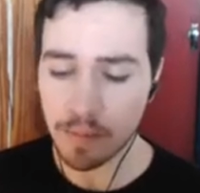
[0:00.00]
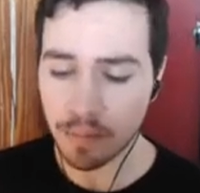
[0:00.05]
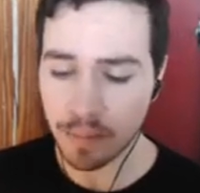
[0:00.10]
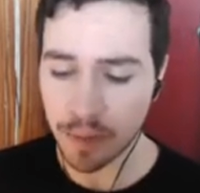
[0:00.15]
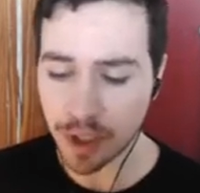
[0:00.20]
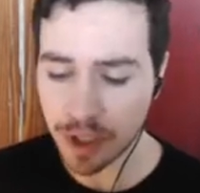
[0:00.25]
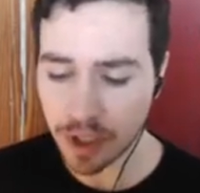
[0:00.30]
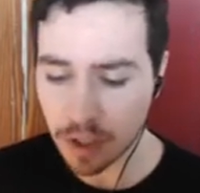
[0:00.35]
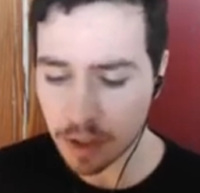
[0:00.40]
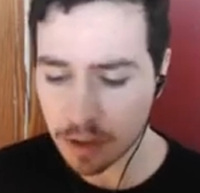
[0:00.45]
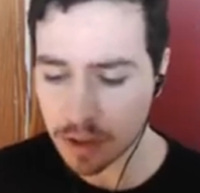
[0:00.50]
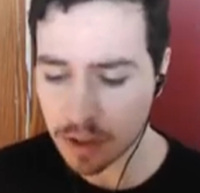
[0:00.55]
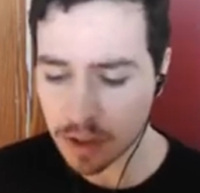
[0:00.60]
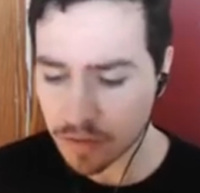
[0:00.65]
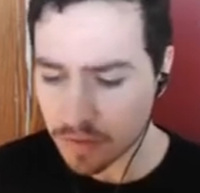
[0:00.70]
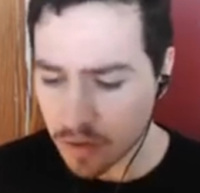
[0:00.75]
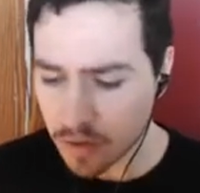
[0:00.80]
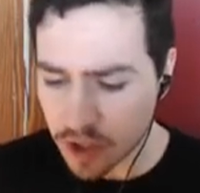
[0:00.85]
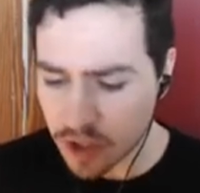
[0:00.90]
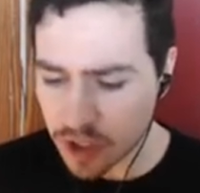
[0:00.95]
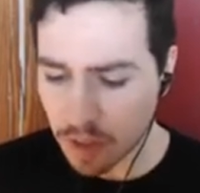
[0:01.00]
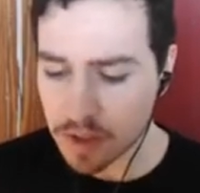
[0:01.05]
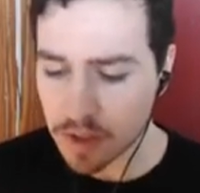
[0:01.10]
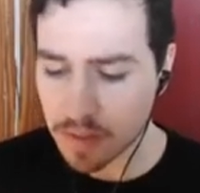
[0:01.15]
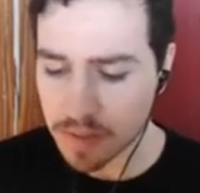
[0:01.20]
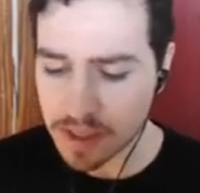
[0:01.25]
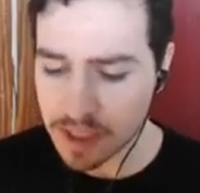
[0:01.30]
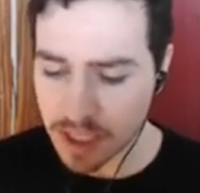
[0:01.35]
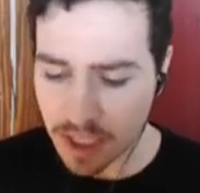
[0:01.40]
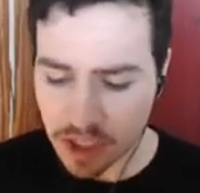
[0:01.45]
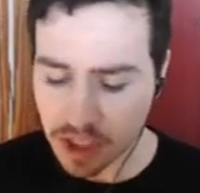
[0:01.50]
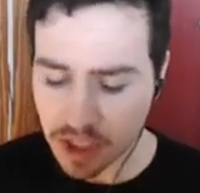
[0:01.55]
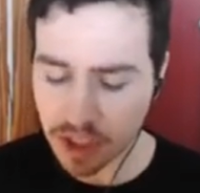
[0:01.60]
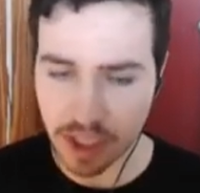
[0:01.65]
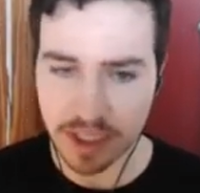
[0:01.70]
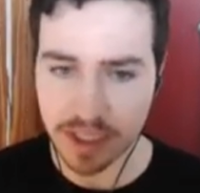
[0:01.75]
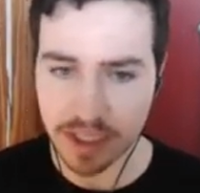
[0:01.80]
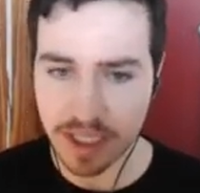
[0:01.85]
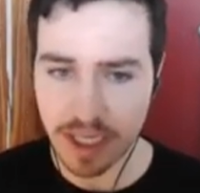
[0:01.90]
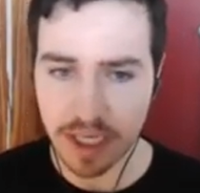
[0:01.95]
But conversion optimization
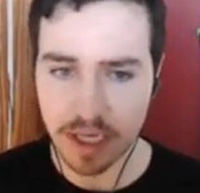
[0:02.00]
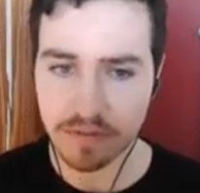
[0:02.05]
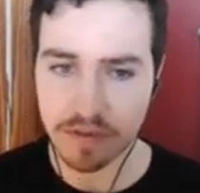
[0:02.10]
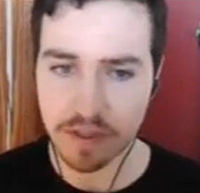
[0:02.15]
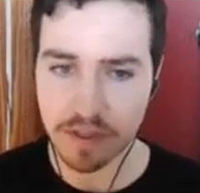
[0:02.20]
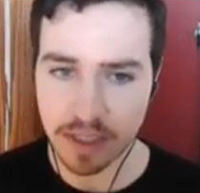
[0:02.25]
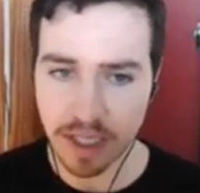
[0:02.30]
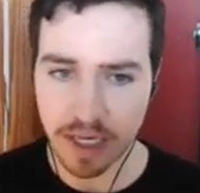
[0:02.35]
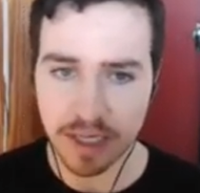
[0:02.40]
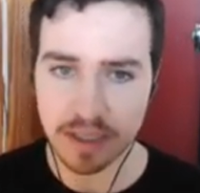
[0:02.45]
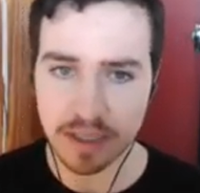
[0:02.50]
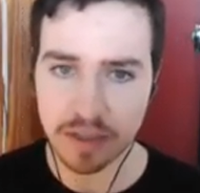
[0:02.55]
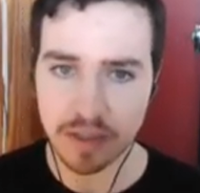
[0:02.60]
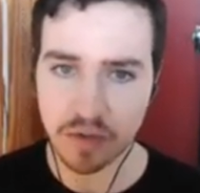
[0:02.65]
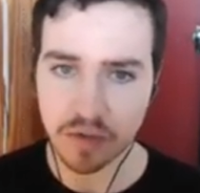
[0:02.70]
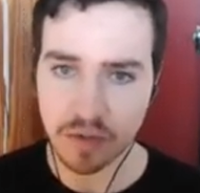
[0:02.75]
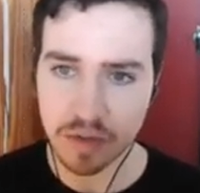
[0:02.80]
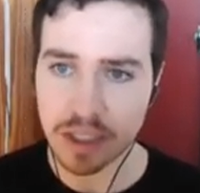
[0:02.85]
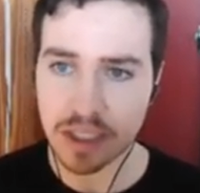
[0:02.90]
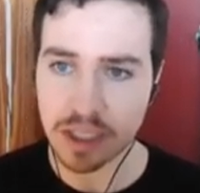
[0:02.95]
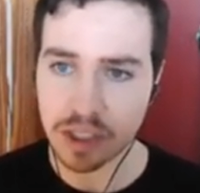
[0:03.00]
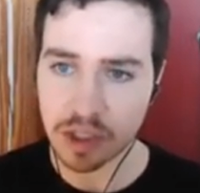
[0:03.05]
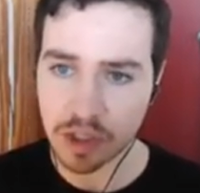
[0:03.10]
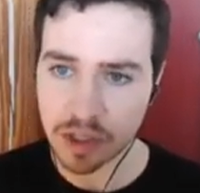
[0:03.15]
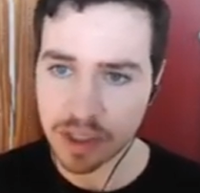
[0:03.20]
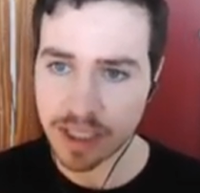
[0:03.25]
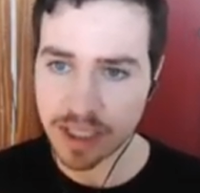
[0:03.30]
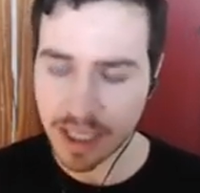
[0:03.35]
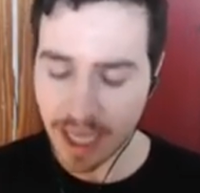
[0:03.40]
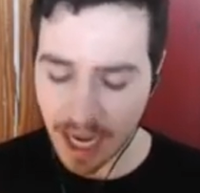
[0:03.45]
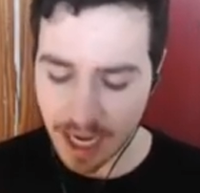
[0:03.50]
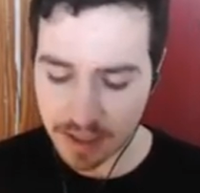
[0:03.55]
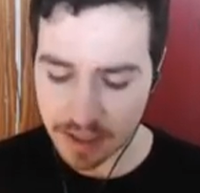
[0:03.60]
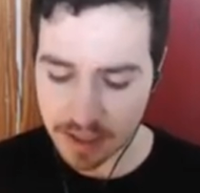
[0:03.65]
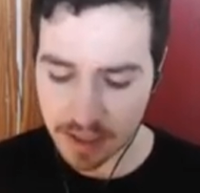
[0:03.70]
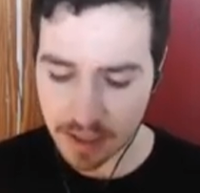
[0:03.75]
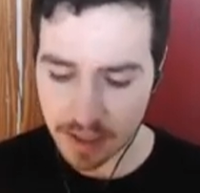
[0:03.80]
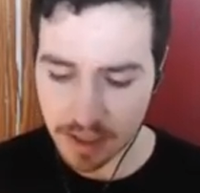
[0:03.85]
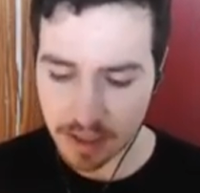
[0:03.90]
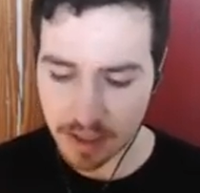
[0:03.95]
at the end of the day is really looking at
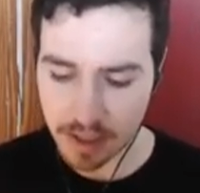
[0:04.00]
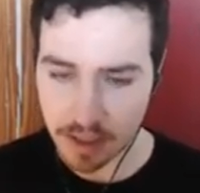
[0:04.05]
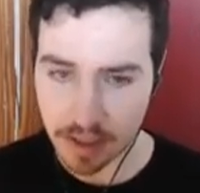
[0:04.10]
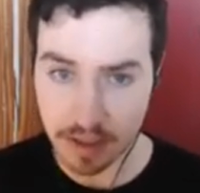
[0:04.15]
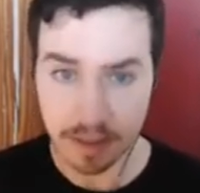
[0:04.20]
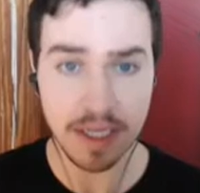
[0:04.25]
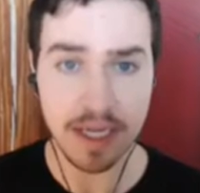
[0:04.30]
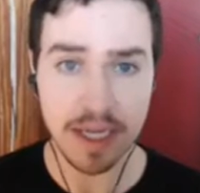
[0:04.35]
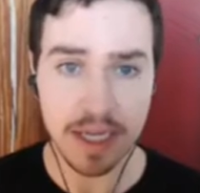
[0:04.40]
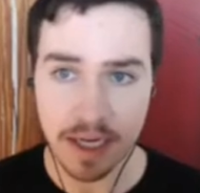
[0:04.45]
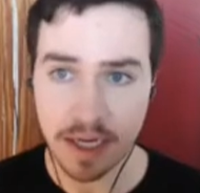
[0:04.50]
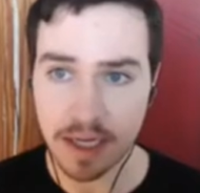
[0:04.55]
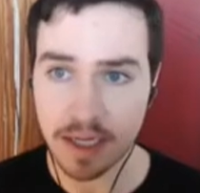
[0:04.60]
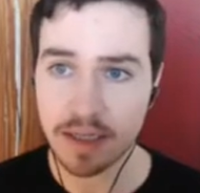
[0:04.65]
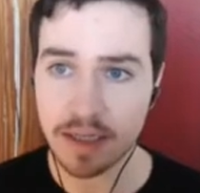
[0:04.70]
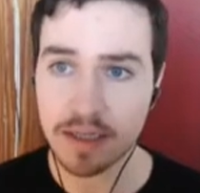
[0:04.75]
data,